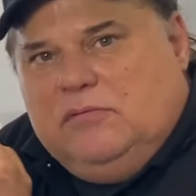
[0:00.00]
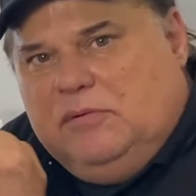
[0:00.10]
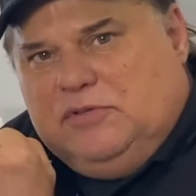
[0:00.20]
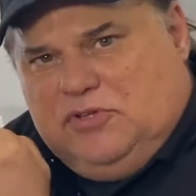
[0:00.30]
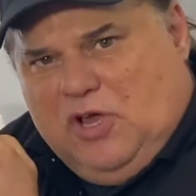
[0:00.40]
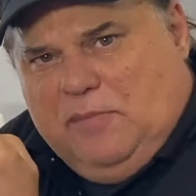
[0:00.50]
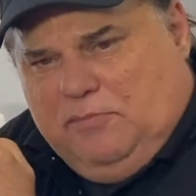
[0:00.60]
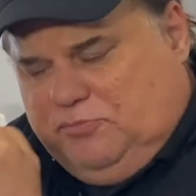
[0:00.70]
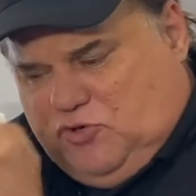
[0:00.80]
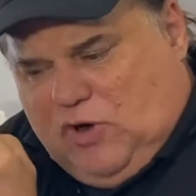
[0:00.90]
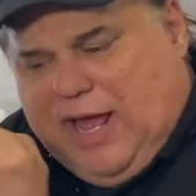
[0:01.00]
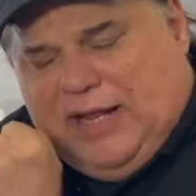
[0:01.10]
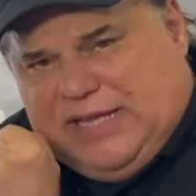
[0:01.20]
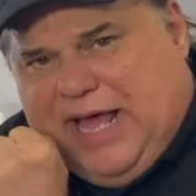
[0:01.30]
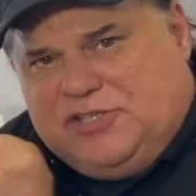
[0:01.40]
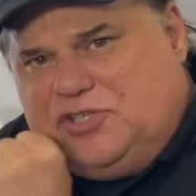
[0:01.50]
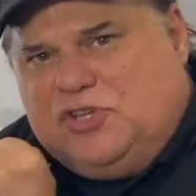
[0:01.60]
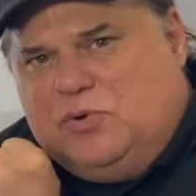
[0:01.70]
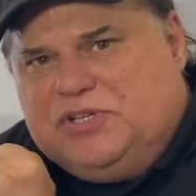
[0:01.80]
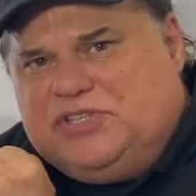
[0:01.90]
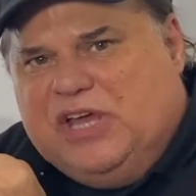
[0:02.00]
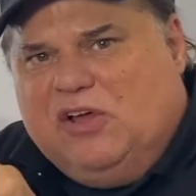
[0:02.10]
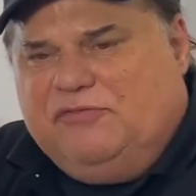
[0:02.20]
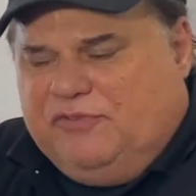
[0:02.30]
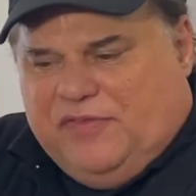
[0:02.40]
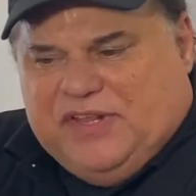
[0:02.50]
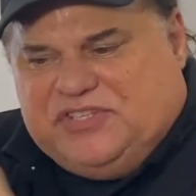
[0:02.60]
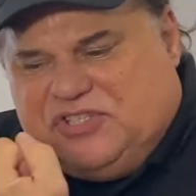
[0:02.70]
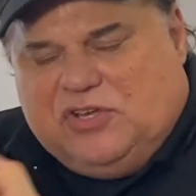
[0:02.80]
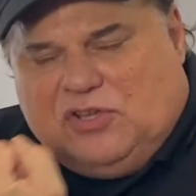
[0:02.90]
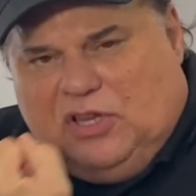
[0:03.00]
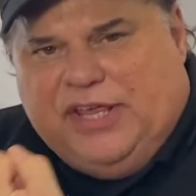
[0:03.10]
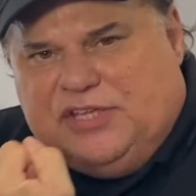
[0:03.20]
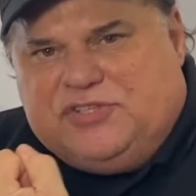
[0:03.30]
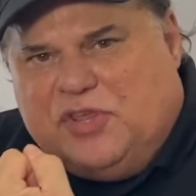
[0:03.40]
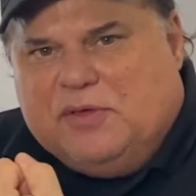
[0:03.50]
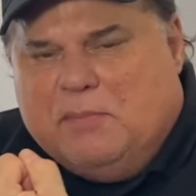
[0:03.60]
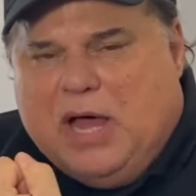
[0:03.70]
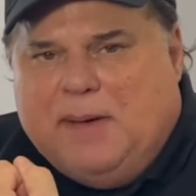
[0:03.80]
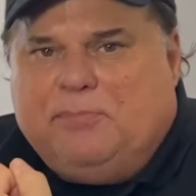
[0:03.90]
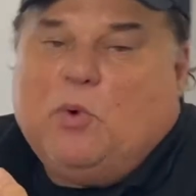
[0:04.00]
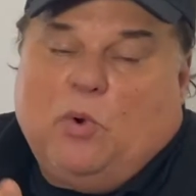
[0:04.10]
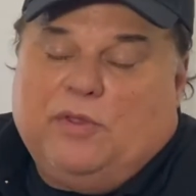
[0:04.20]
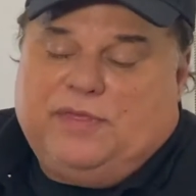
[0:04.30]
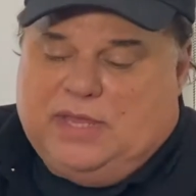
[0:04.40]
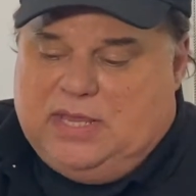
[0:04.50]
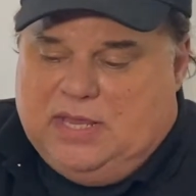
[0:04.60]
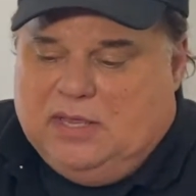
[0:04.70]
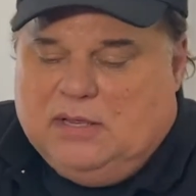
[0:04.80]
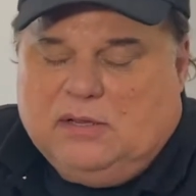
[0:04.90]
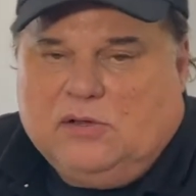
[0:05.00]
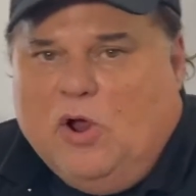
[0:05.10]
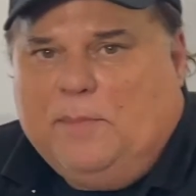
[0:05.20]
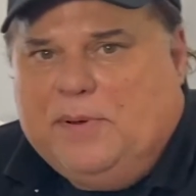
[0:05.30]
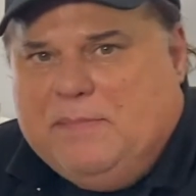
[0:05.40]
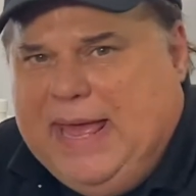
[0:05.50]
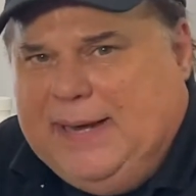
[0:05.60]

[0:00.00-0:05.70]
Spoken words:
Cup attaches to itself and it clings to the mop or the carpet mat.